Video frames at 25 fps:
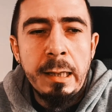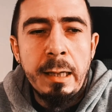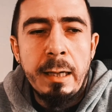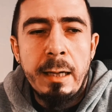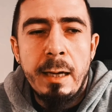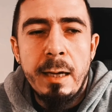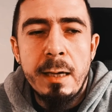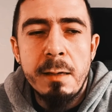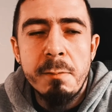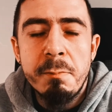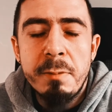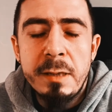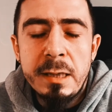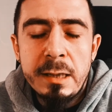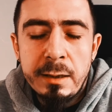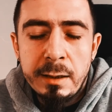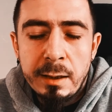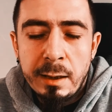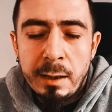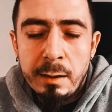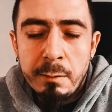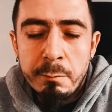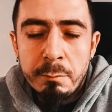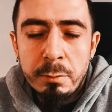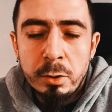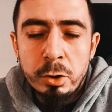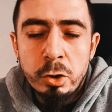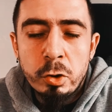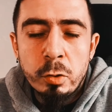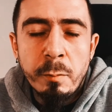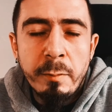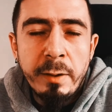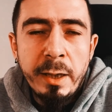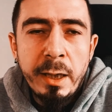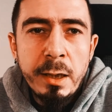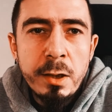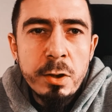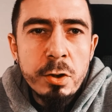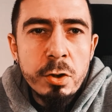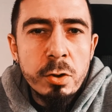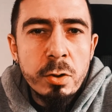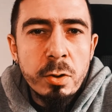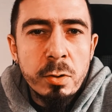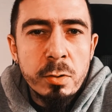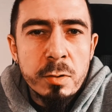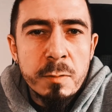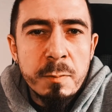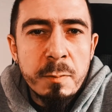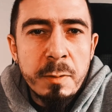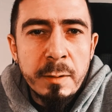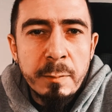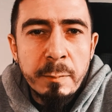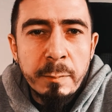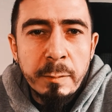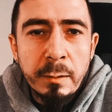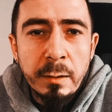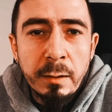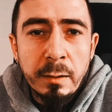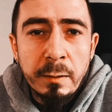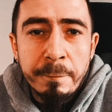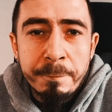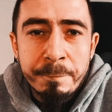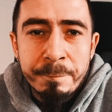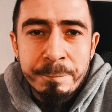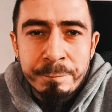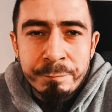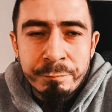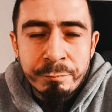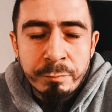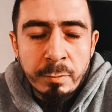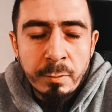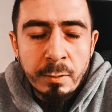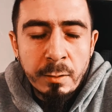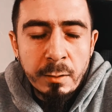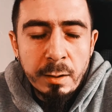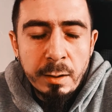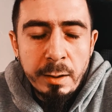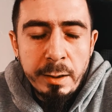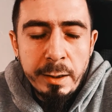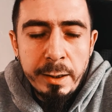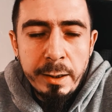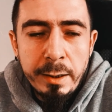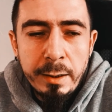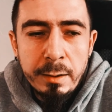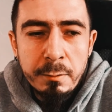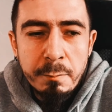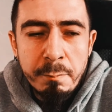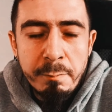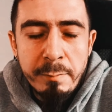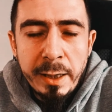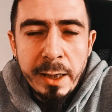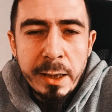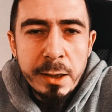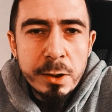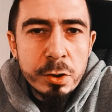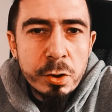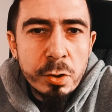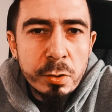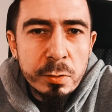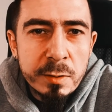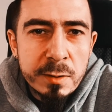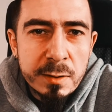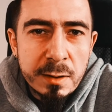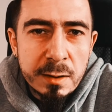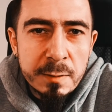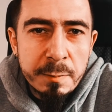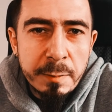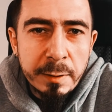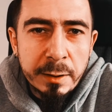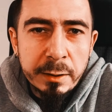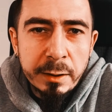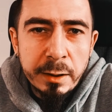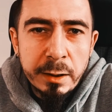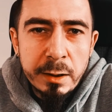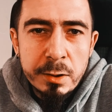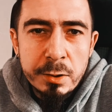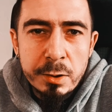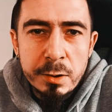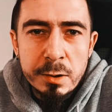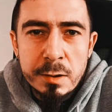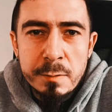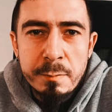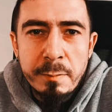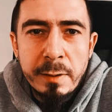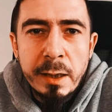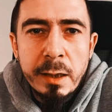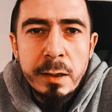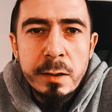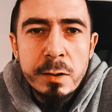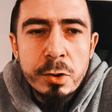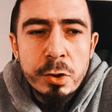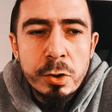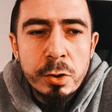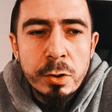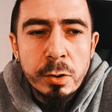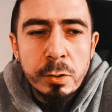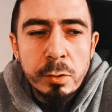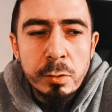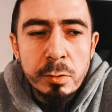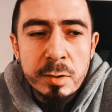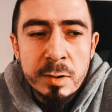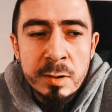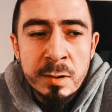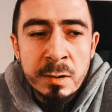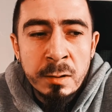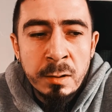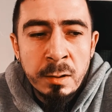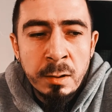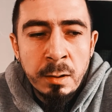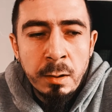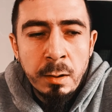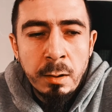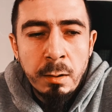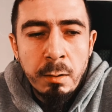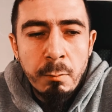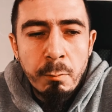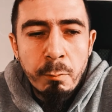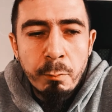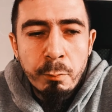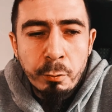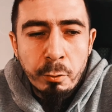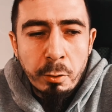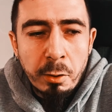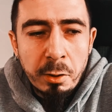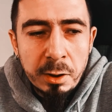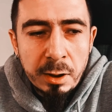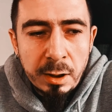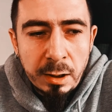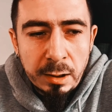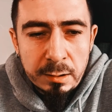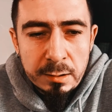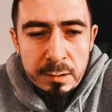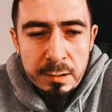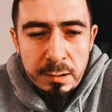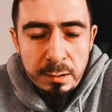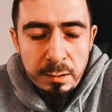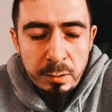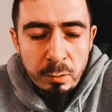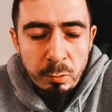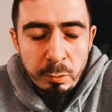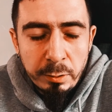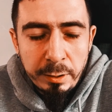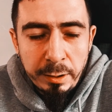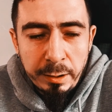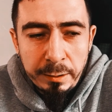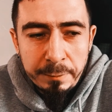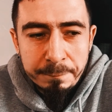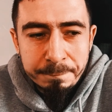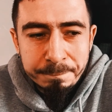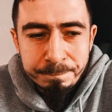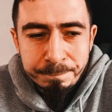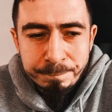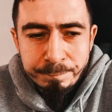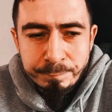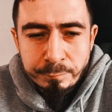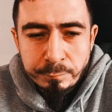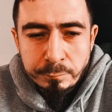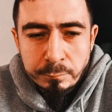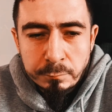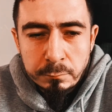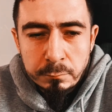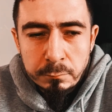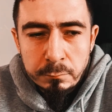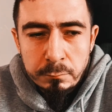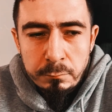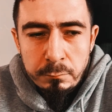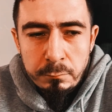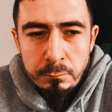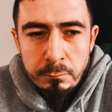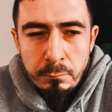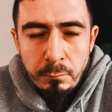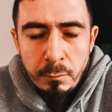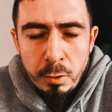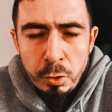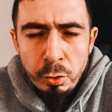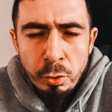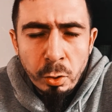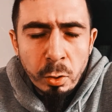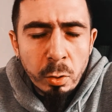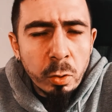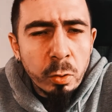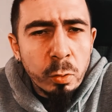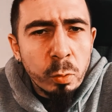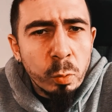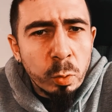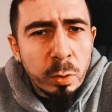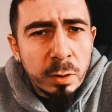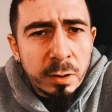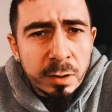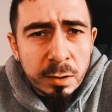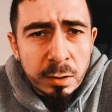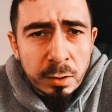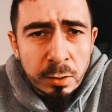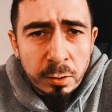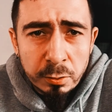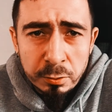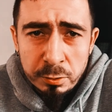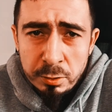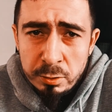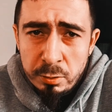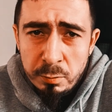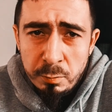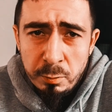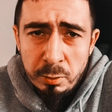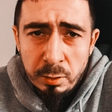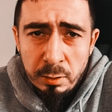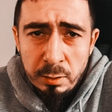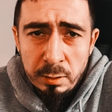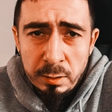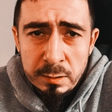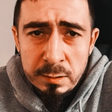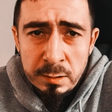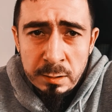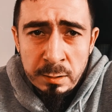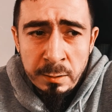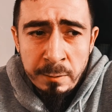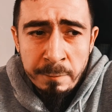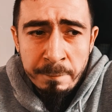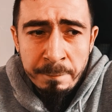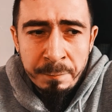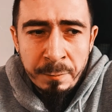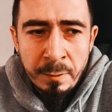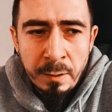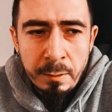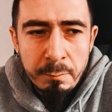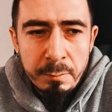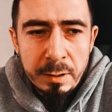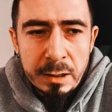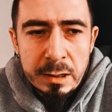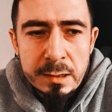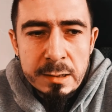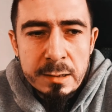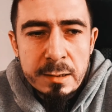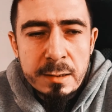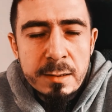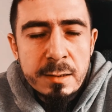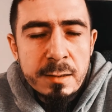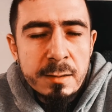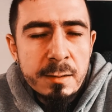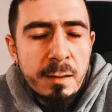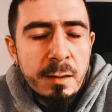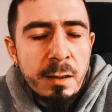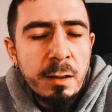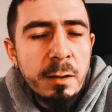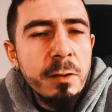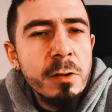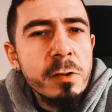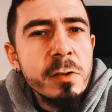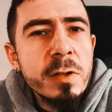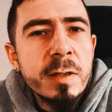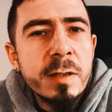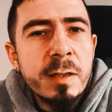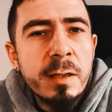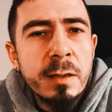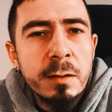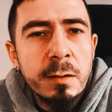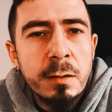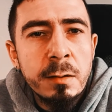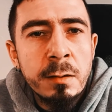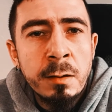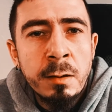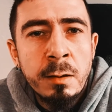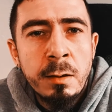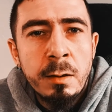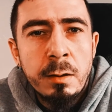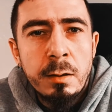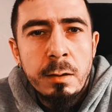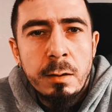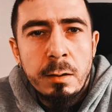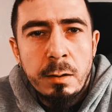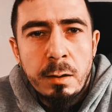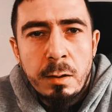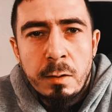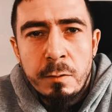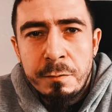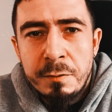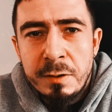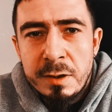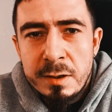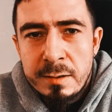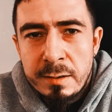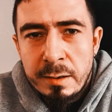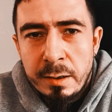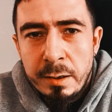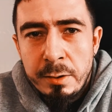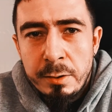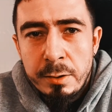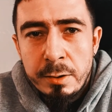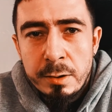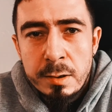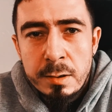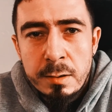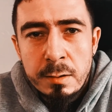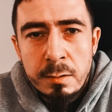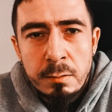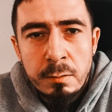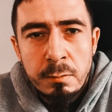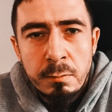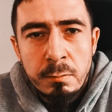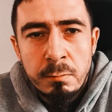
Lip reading: and being able to manage those people and manage those expectations, manage those products in a way, your own workload, to be honest. Because this is another skill a lot of designers